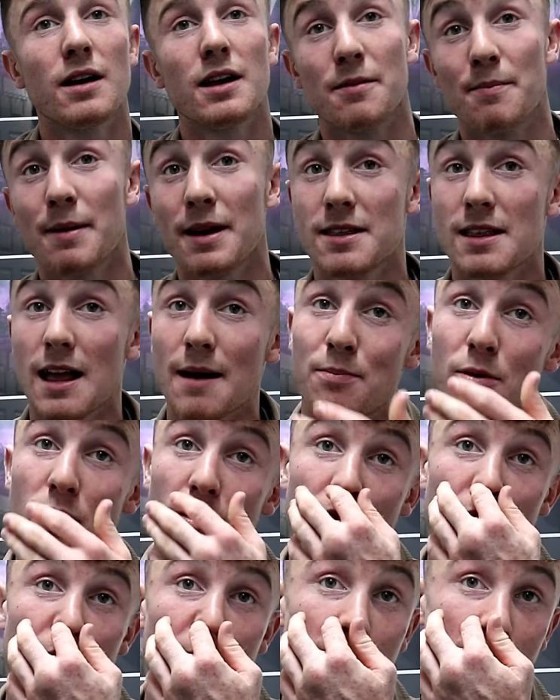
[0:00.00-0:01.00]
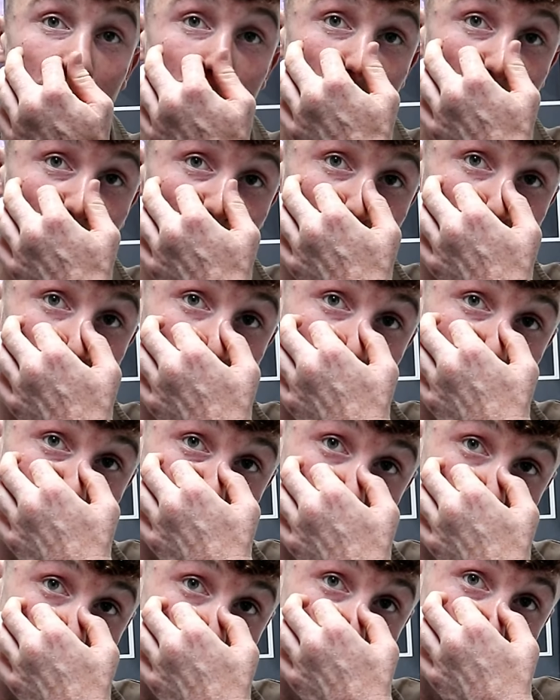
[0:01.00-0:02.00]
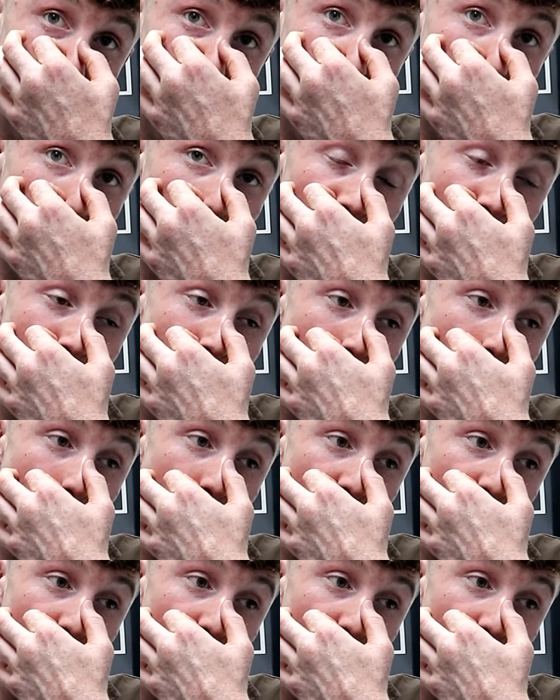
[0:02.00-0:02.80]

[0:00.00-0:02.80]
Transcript: a big step up from the level I've been competing at.